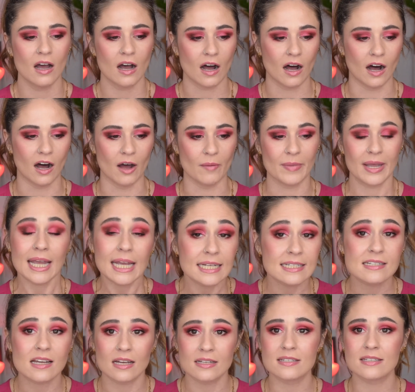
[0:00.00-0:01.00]
Um,
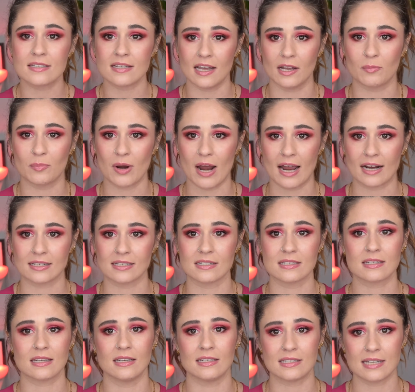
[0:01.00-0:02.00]
it does take
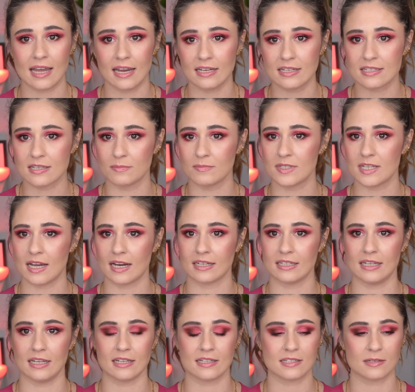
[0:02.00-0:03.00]
practice. It takes some
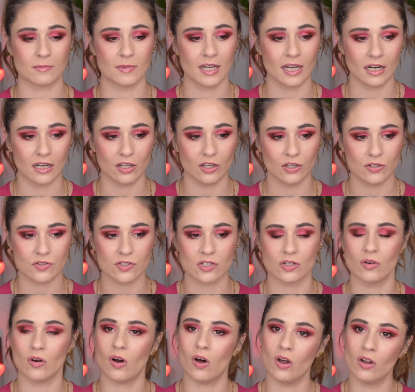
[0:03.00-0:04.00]
techniques, some getting used to.